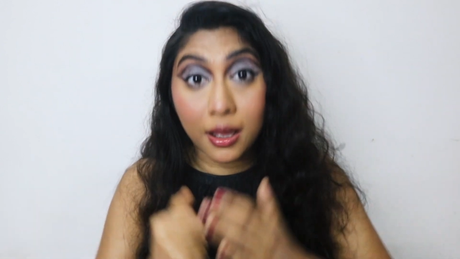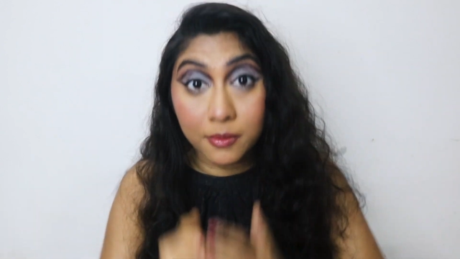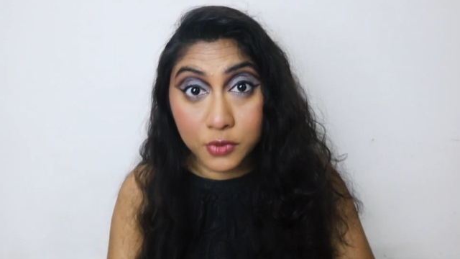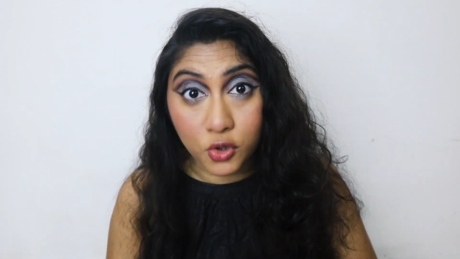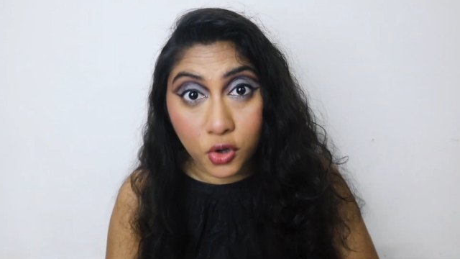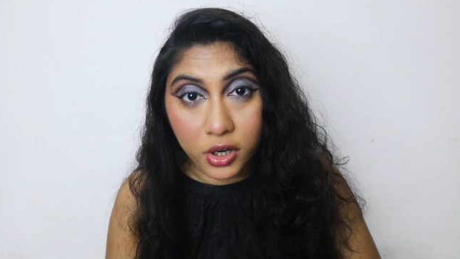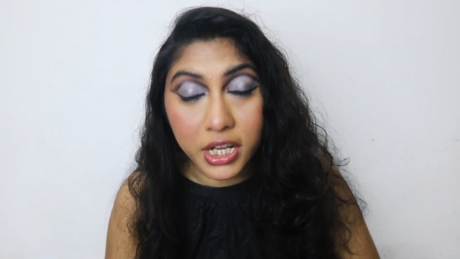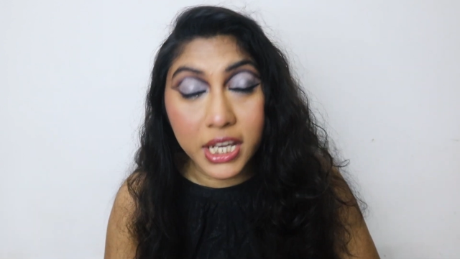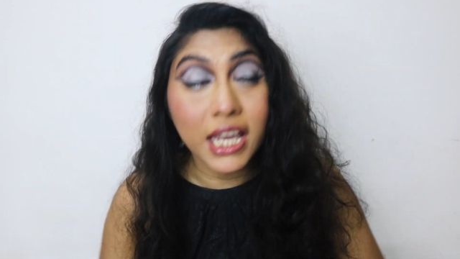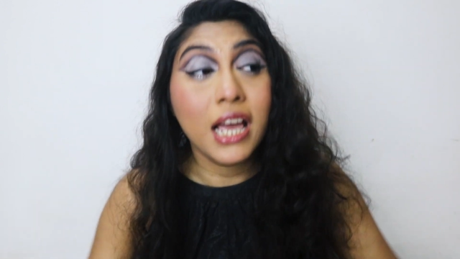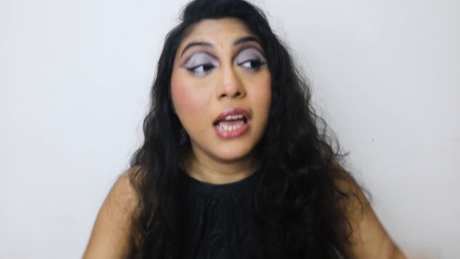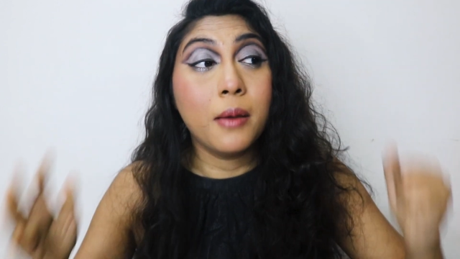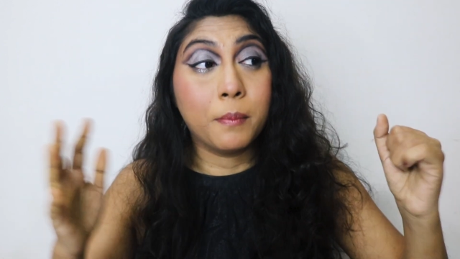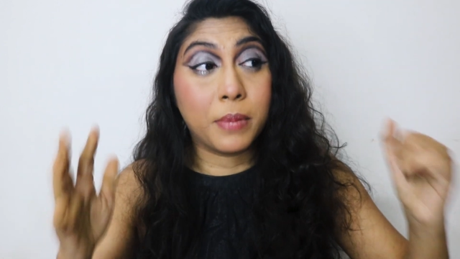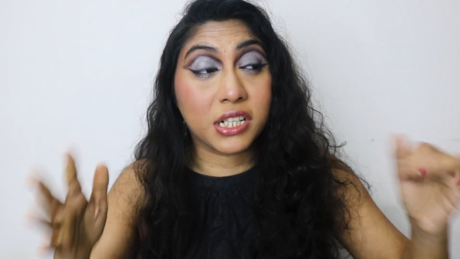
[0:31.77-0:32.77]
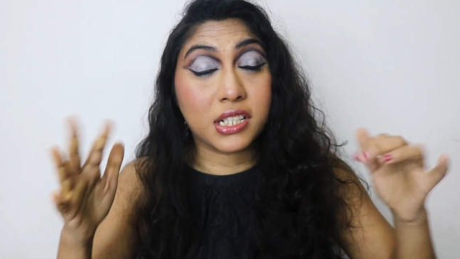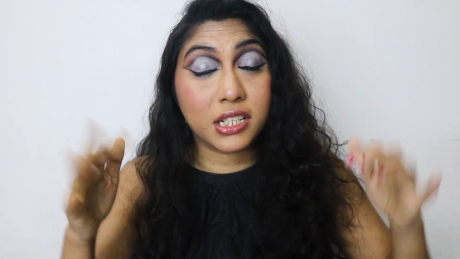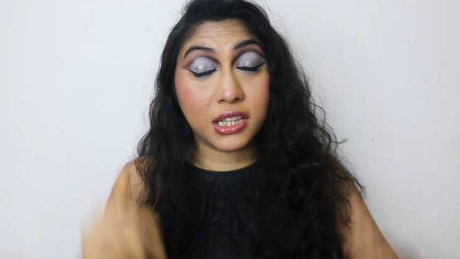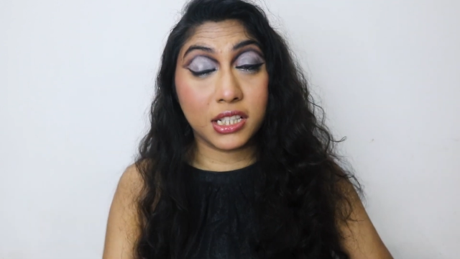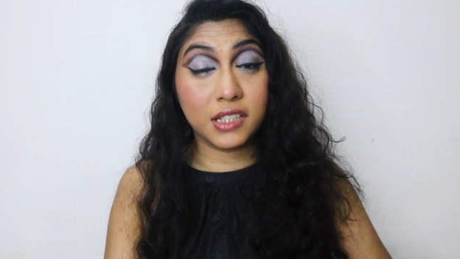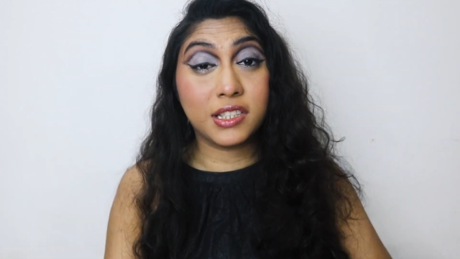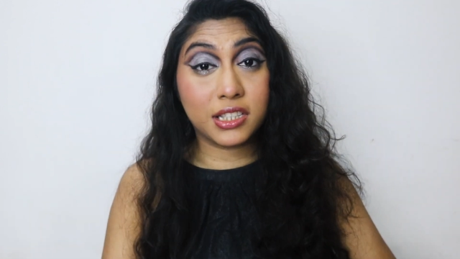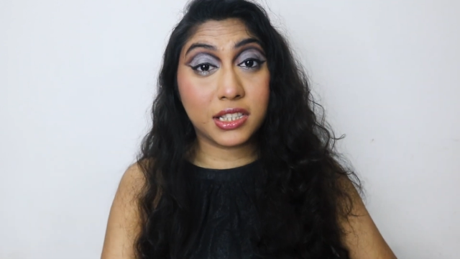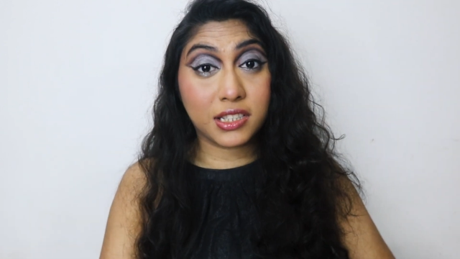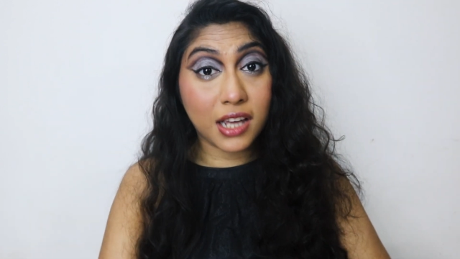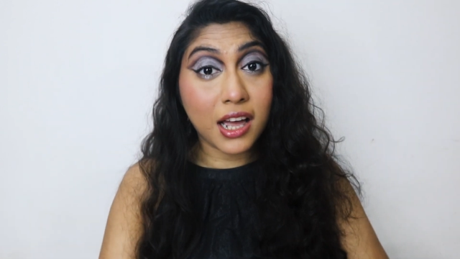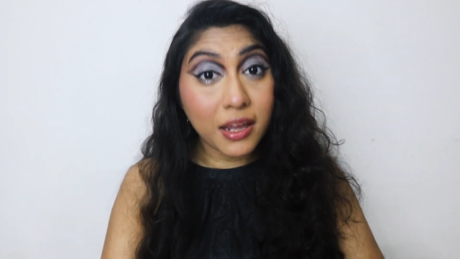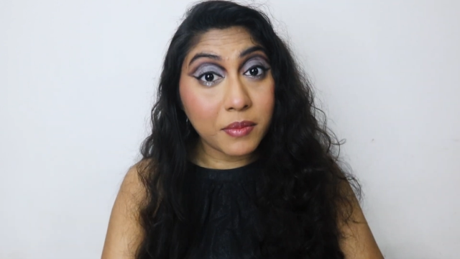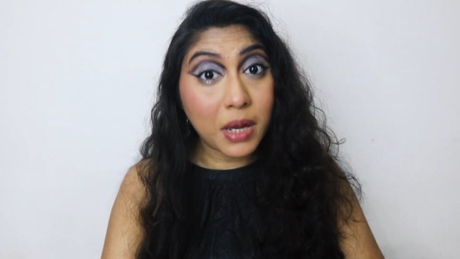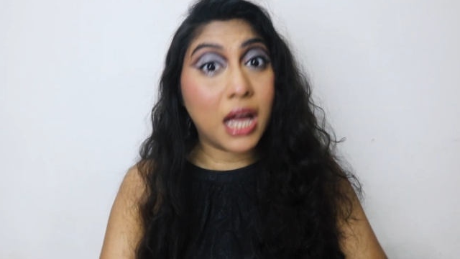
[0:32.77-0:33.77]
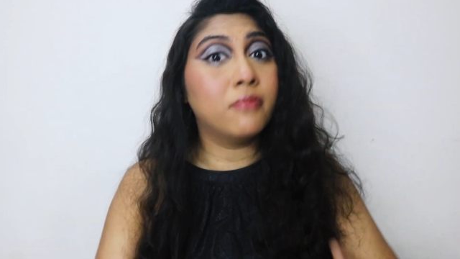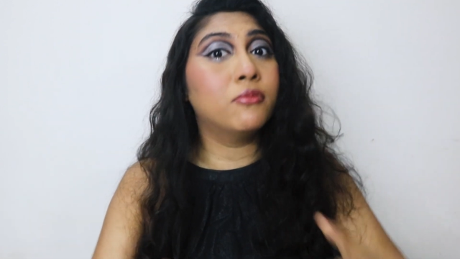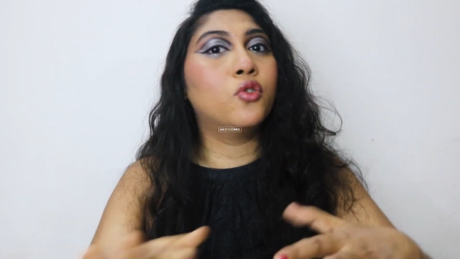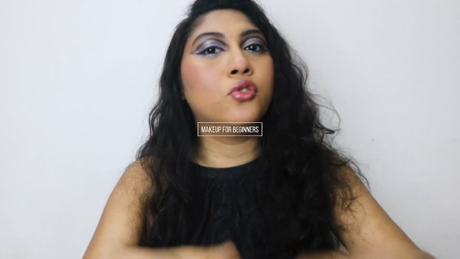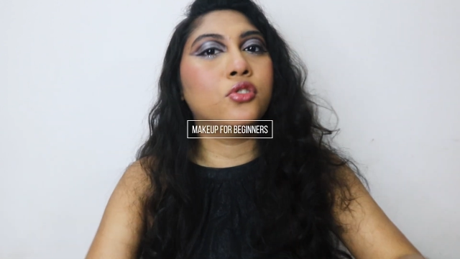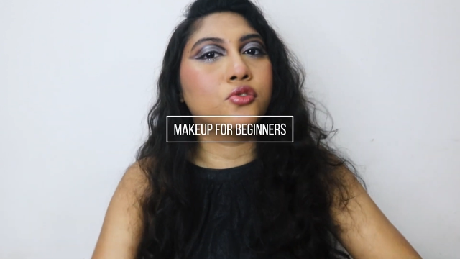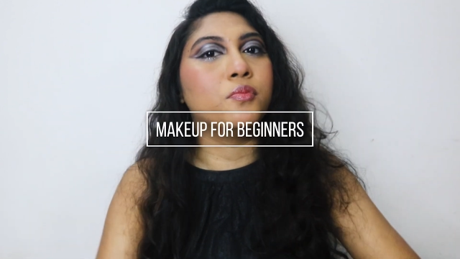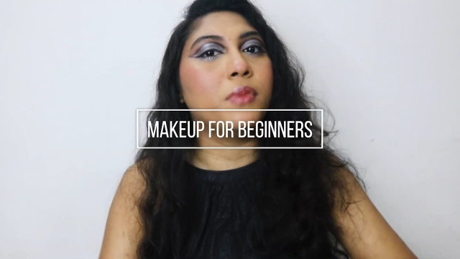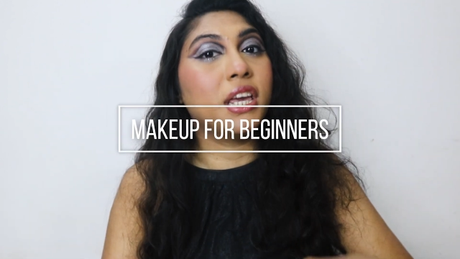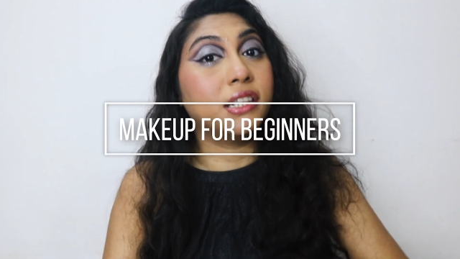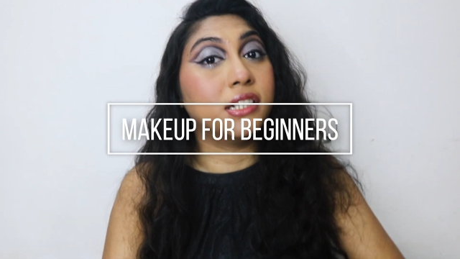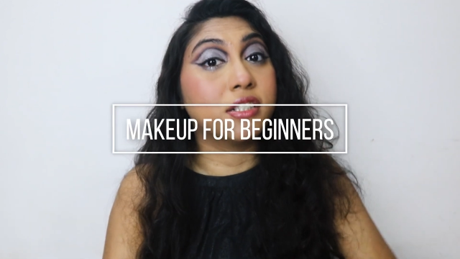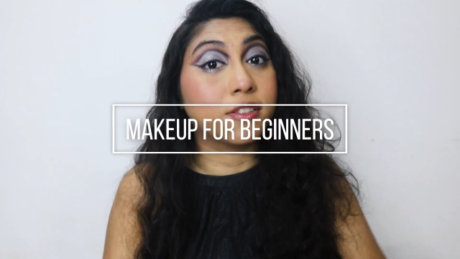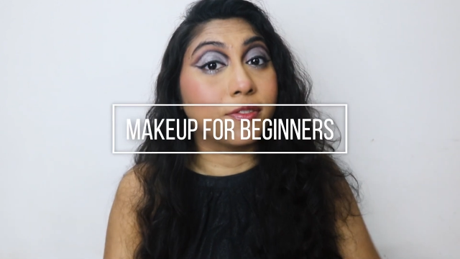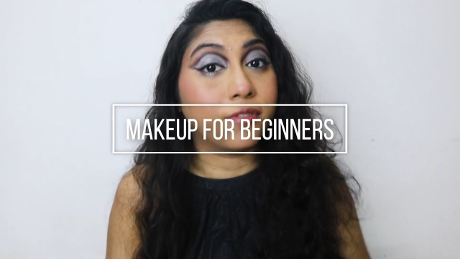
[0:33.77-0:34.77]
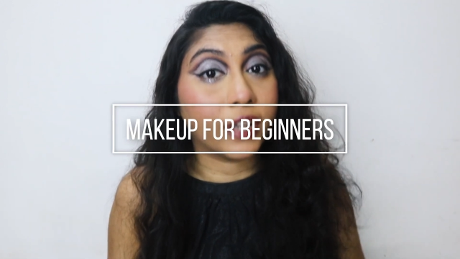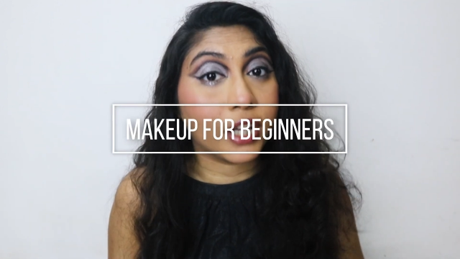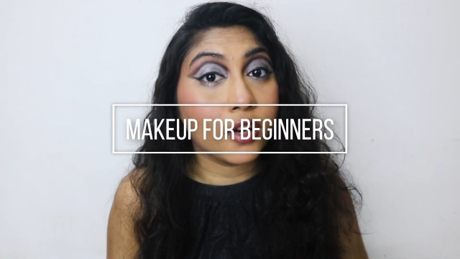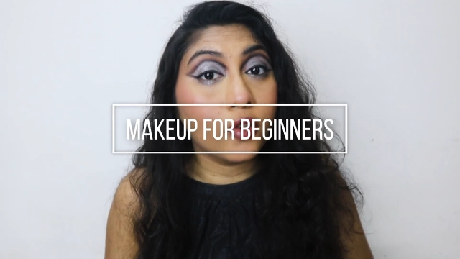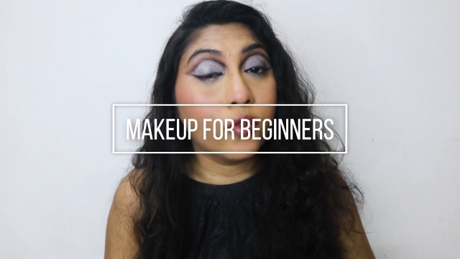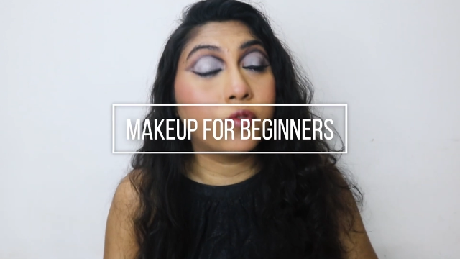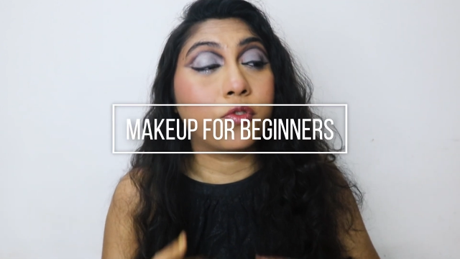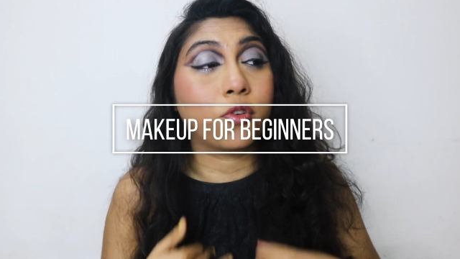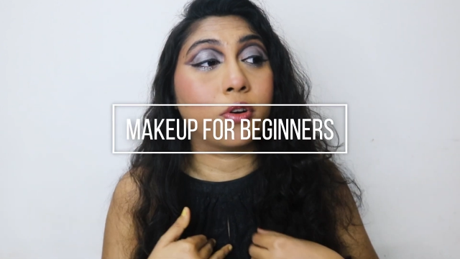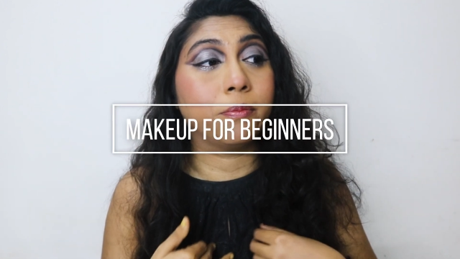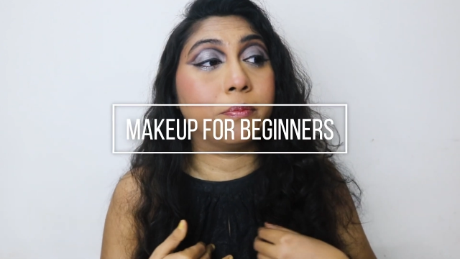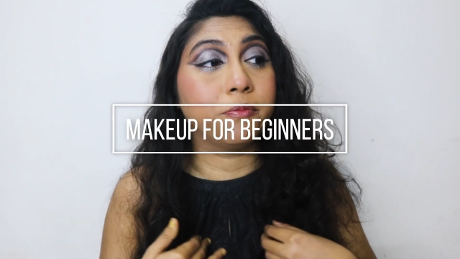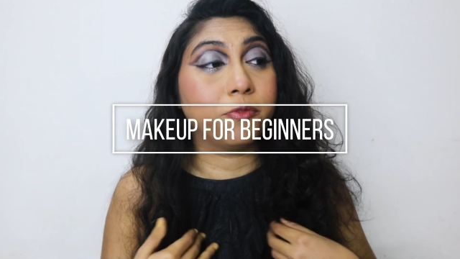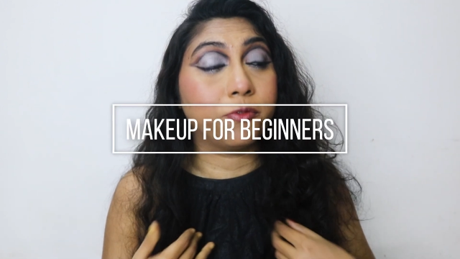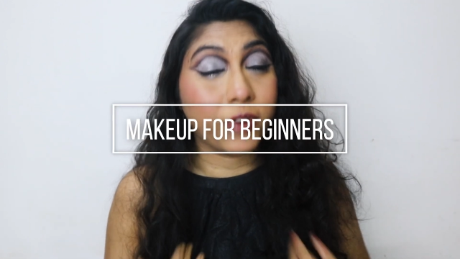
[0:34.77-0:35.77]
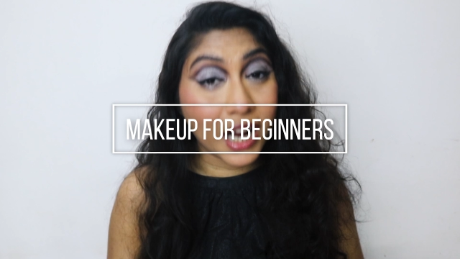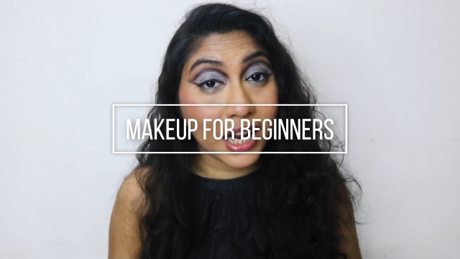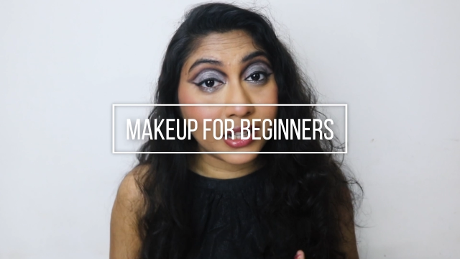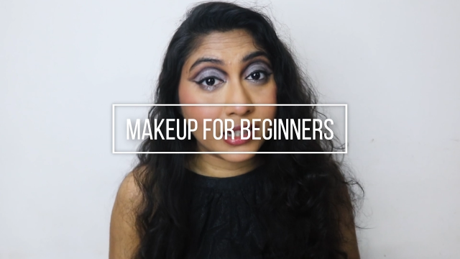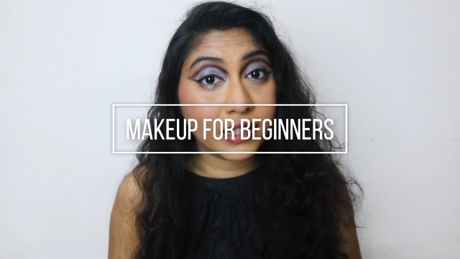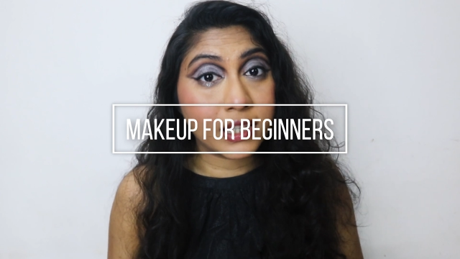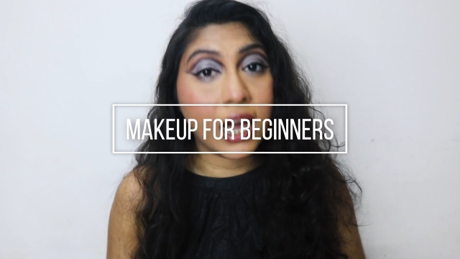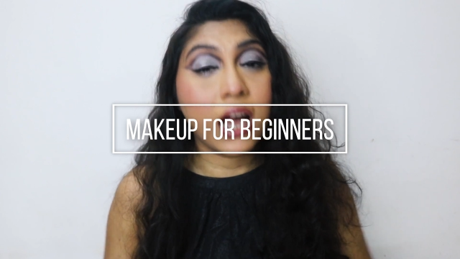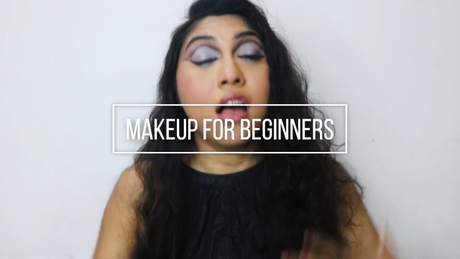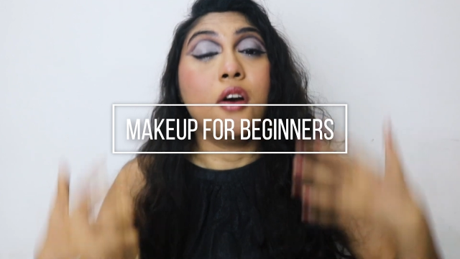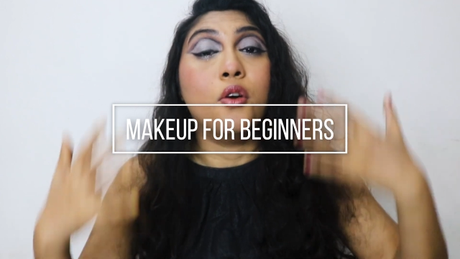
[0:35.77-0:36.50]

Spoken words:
I'm sorry, but this time I'm going to make this video for friends